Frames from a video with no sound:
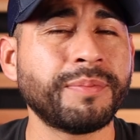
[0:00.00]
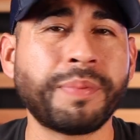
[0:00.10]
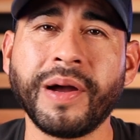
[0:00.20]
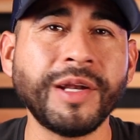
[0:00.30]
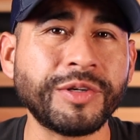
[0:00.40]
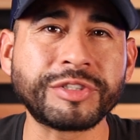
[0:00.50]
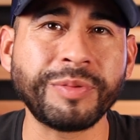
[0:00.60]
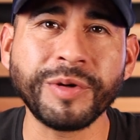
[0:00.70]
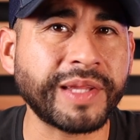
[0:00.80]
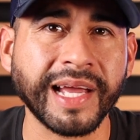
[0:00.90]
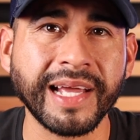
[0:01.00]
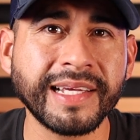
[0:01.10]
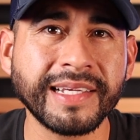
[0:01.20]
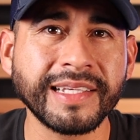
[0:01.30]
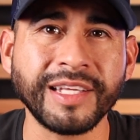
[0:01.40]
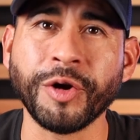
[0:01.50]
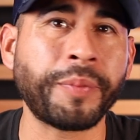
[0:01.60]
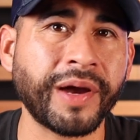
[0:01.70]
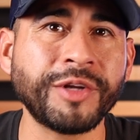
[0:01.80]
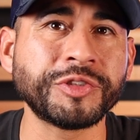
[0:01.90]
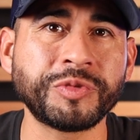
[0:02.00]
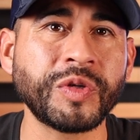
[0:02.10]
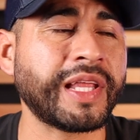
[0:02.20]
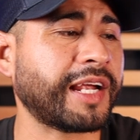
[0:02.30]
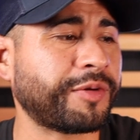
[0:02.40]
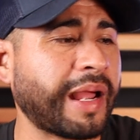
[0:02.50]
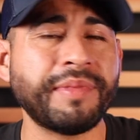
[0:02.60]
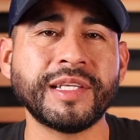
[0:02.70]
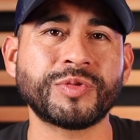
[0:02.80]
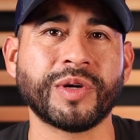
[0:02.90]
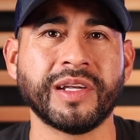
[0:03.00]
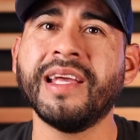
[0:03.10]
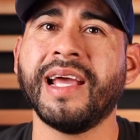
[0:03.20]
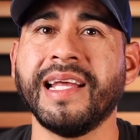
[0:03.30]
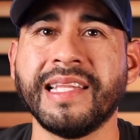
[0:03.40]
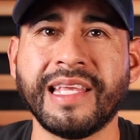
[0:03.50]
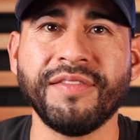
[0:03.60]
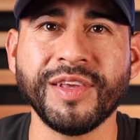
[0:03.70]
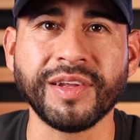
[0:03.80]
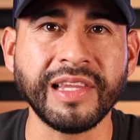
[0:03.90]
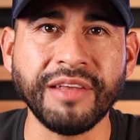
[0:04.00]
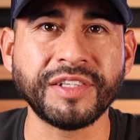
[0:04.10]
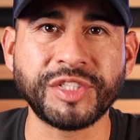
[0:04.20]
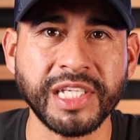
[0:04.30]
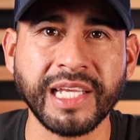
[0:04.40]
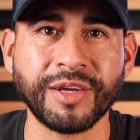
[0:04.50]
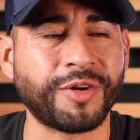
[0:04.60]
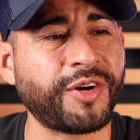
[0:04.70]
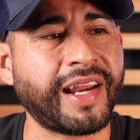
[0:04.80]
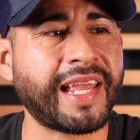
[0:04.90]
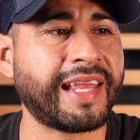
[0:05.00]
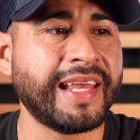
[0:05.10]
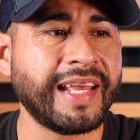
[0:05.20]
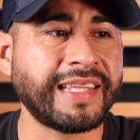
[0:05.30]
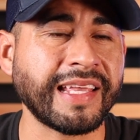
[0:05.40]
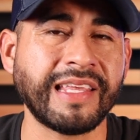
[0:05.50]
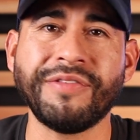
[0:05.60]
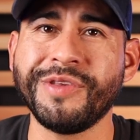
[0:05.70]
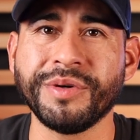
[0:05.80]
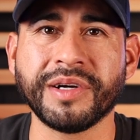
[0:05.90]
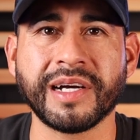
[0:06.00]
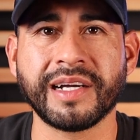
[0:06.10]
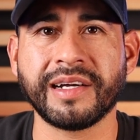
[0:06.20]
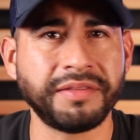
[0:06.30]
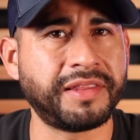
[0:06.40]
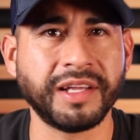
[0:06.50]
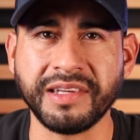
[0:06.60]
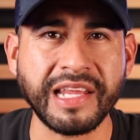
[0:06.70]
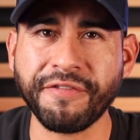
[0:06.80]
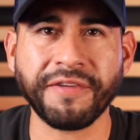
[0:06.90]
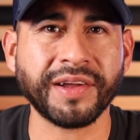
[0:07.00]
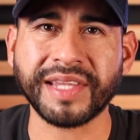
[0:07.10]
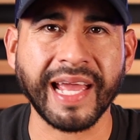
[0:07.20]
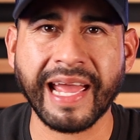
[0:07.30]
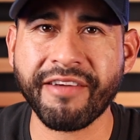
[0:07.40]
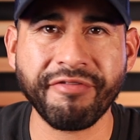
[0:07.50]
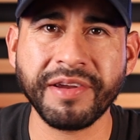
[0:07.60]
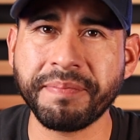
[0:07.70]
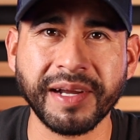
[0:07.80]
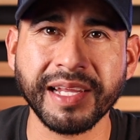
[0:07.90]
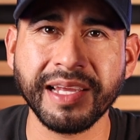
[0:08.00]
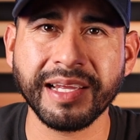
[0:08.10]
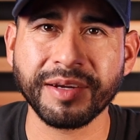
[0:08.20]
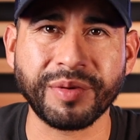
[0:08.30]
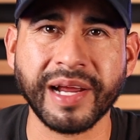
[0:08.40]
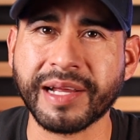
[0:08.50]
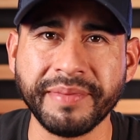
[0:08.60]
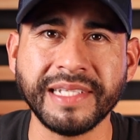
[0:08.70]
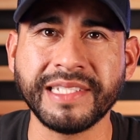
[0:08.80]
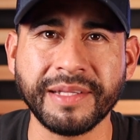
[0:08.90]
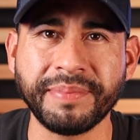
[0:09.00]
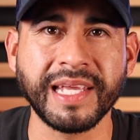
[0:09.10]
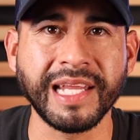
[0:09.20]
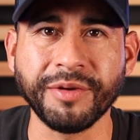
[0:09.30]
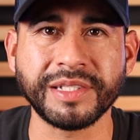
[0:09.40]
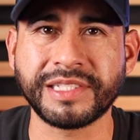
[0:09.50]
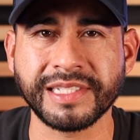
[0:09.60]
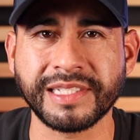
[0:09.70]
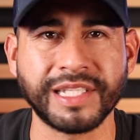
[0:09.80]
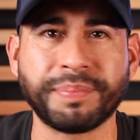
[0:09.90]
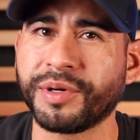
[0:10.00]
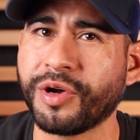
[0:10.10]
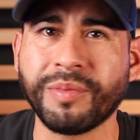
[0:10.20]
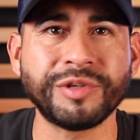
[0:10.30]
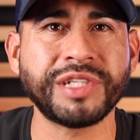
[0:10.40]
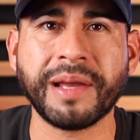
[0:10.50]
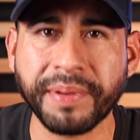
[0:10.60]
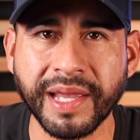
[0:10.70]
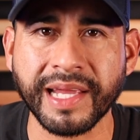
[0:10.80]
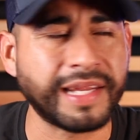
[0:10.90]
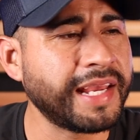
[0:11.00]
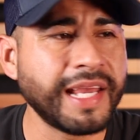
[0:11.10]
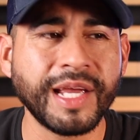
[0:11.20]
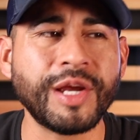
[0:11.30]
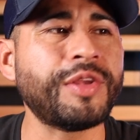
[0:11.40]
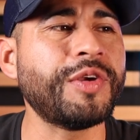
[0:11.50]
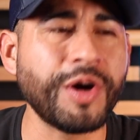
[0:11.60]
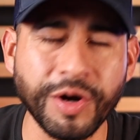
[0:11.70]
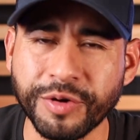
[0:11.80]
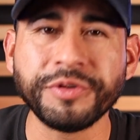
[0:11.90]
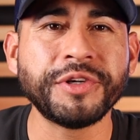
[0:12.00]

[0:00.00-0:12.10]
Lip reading: Probably don't smoke that. You know, probably don't smoke that. Grab this one. And they give you an Oliva G, or they give you the default that everybody recommends in the beginning, which is the Perdomo Champagne. Here you go.